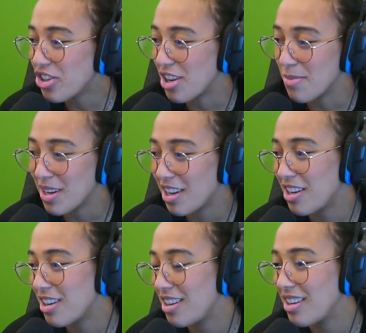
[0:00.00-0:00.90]
in
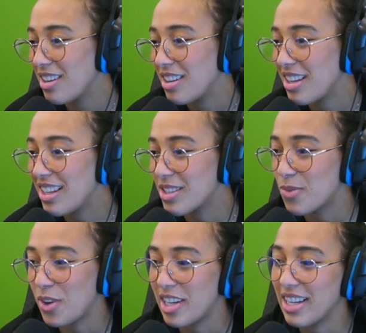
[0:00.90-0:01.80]
Achievement Hunter
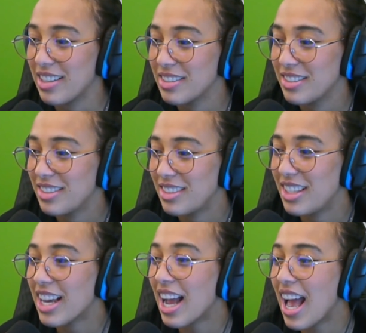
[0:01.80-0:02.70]
is funny.
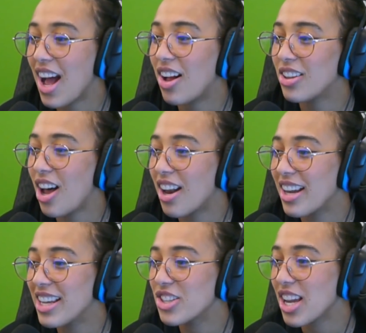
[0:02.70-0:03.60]
Like I, a
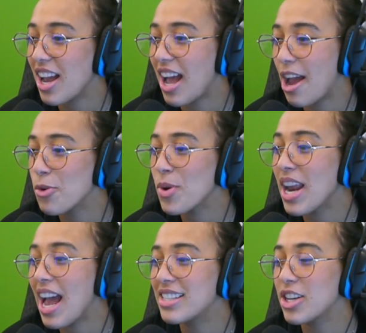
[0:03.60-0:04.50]
lot, each
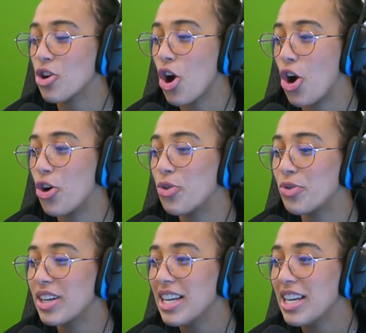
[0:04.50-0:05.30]
everyone has the their own I